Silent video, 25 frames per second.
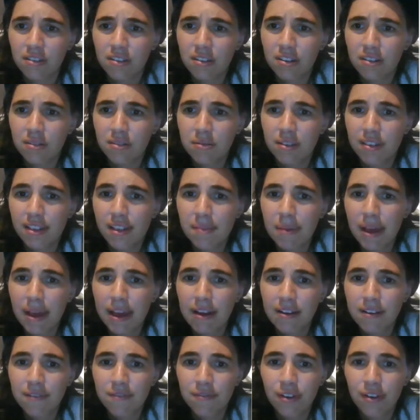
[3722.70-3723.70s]
was the
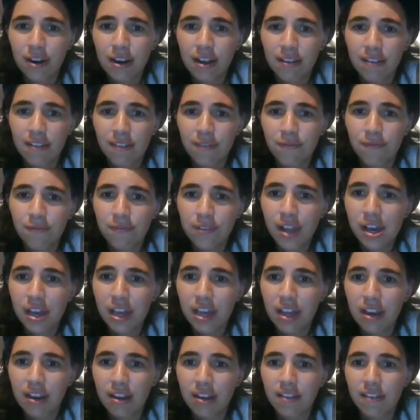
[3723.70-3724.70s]
parrot phrase flung
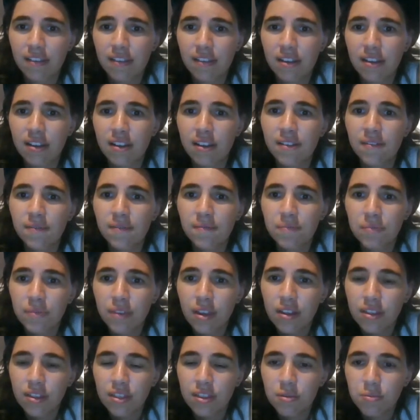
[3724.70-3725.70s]
in answer.
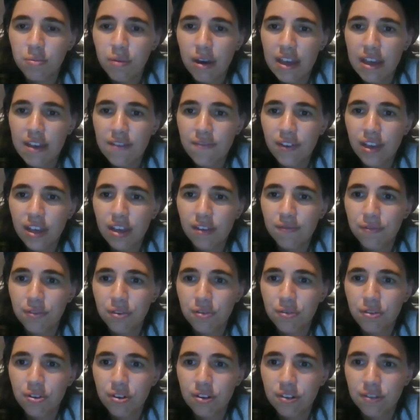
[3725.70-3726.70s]
The waving of
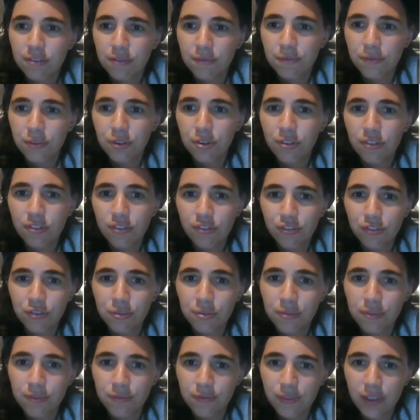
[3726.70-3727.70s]
crooked,
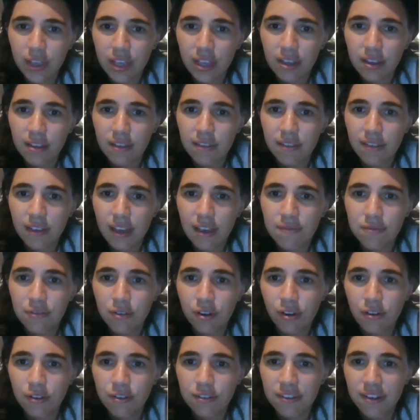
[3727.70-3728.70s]
false-jeweled fingers gave
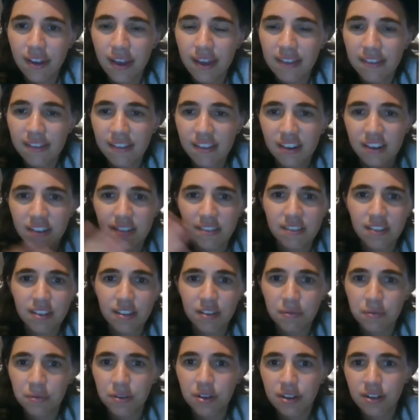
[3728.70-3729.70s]
grotesqueness to
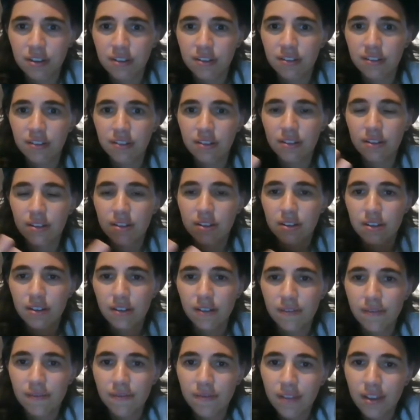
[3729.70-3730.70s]
the world.
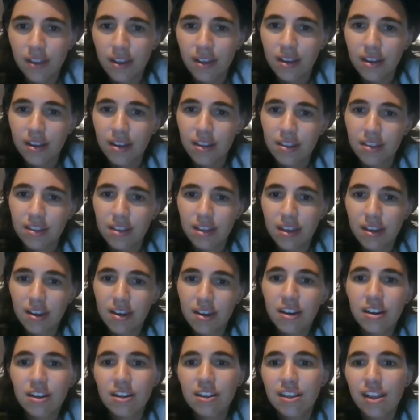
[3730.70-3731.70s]
The
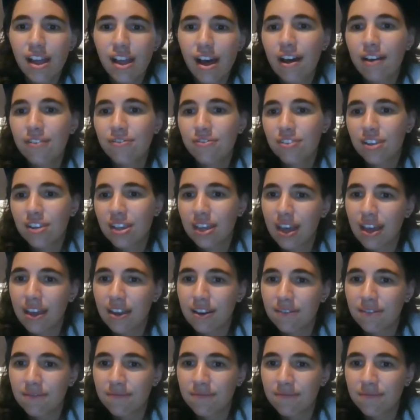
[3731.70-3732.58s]
girl laughed again.